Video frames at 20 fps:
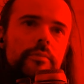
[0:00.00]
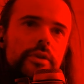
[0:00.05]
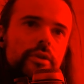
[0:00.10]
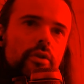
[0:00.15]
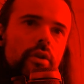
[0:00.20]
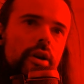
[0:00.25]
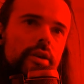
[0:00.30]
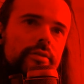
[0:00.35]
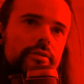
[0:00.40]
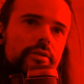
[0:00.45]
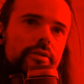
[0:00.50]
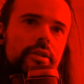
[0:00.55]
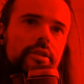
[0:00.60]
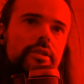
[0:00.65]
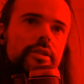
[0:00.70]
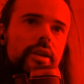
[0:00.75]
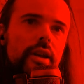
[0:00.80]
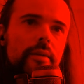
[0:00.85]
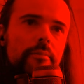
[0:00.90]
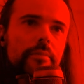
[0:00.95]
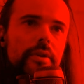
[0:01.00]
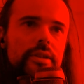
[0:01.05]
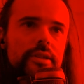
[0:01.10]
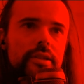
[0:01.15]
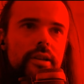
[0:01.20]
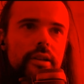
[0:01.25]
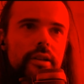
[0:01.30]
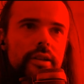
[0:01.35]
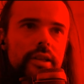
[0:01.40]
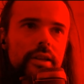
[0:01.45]
because this is
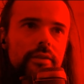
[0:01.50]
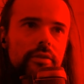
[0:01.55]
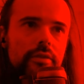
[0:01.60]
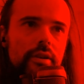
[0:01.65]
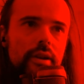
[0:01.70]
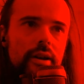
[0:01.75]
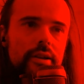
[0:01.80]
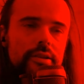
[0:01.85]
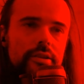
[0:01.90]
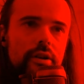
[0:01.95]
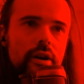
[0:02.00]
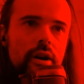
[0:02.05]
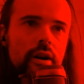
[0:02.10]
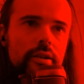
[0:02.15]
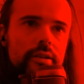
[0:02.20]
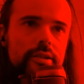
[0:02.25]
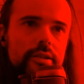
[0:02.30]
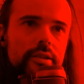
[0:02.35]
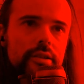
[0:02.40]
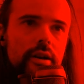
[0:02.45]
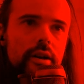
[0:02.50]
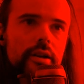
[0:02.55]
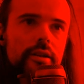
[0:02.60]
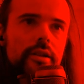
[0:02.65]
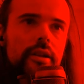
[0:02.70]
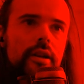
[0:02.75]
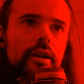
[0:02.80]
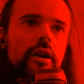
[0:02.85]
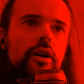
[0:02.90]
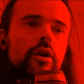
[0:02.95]
basically giving us Onslaught
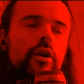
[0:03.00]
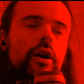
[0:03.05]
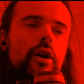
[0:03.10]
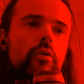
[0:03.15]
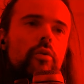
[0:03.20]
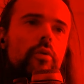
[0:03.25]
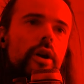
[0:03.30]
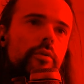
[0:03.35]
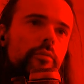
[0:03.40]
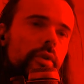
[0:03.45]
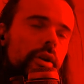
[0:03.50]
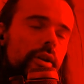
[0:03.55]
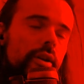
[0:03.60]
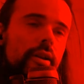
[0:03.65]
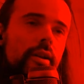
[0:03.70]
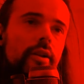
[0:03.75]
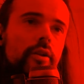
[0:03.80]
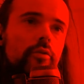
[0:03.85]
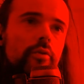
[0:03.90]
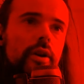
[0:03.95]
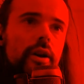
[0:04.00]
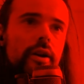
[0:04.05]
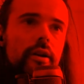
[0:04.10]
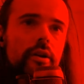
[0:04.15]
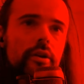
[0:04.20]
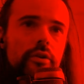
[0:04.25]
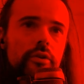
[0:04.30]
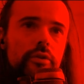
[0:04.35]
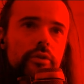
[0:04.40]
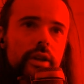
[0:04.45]
when we're killing rare
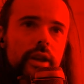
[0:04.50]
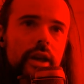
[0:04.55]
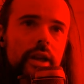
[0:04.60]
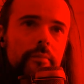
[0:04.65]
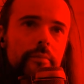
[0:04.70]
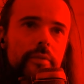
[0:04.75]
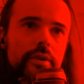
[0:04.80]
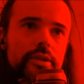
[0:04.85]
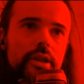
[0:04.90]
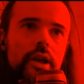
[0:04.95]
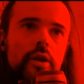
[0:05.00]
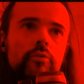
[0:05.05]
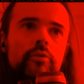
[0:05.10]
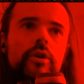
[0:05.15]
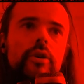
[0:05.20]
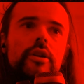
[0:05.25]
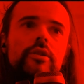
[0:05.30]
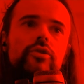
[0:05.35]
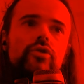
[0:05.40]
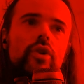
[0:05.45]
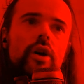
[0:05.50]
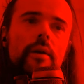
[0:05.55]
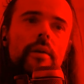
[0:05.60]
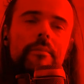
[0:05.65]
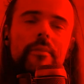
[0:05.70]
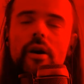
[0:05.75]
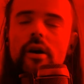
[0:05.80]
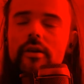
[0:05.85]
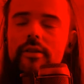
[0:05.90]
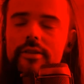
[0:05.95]
or unique enemies, and we can
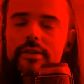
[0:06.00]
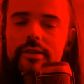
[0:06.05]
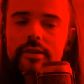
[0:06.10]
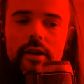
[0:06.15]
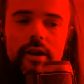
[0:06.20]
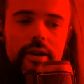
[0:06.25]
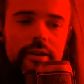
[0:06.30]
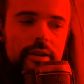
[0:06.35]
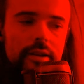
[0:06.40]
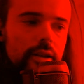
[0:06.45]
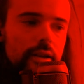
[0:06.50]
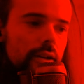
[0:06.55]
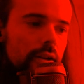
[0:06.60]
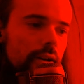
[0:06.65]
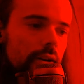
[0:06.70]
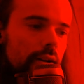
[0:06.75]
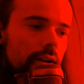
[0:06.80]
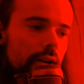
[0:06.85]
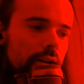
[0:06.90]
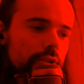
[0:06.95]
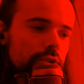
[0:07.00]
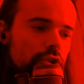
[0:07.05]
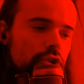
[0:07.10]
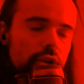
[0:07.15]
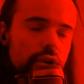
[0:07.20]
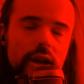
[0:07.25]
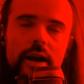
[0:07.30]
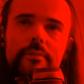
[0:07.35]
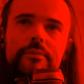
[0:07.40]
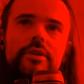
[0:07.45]
drop Onslaught
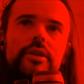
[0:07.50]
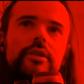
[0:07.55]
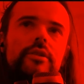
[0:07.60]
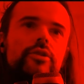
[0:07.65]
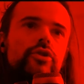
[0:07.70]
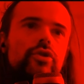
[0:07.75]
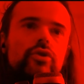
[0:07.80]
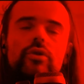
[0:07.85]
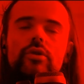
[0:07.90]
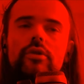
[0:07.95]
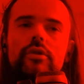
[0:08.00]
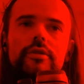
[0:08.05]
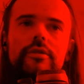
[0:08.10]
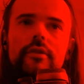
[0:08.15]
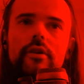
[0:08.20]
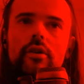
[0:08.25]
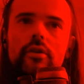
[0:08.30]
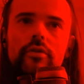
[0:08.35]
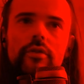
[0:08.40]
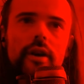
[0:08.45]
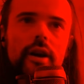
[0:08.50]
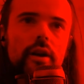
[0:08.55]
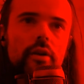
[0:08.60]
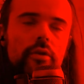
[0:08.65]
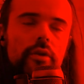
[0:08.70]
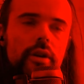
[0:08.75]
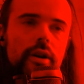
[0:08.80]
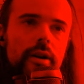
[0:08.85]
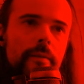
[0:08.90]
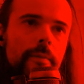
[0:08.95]
gems and jewels on
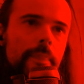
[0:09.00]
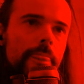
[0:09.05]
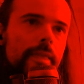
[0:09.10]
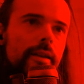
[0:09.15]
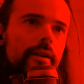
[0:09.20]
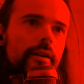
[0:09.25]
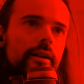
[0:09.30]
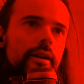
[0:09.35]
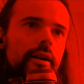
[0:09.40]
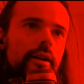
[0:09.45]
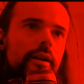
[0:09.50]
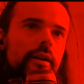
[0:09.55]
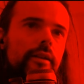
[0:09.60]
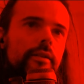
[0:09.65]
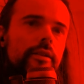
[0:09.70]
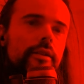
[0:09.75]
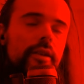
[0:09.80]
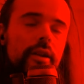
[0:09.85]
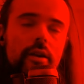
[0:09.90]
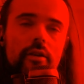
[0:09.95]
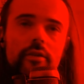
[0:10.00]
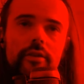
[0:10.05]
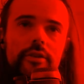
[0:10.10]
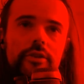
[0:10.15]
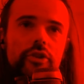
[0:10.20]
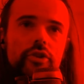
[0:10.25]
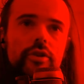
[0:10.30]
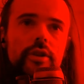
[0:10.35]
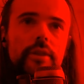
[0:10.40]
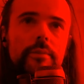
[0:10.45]
our gear and
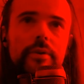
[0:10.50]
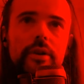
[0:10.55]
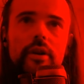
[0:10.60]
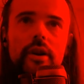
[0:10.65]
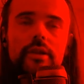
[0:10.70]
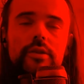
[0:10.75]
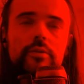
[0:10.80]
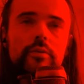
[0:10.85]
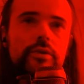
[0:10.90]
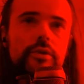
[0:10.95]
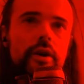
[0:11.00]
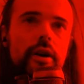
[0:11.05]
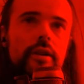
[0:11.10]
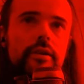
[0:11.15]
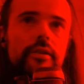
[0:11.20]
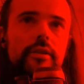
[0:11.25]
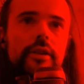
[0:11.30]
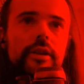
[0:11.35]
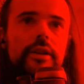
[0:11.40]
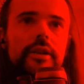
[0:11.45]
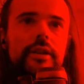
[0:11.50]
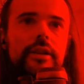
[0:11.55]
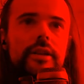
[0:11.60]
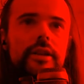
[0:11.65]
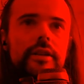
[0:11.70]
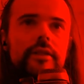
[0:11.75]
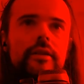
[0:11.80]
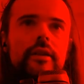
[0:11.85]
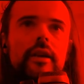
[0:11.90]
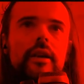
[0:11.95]
tree because we don't need
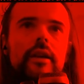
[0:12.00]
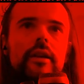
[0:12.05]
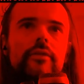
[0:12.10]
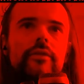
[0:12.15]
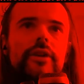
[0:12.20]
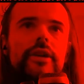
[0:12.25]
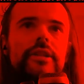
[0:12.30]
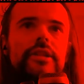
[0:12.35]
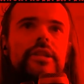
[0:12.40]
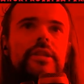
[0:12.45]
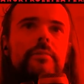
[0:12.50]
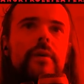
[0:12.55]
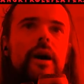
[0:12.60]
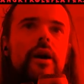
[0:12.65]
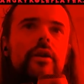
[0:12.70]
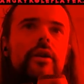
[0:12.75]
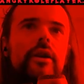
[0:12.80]
it. That's about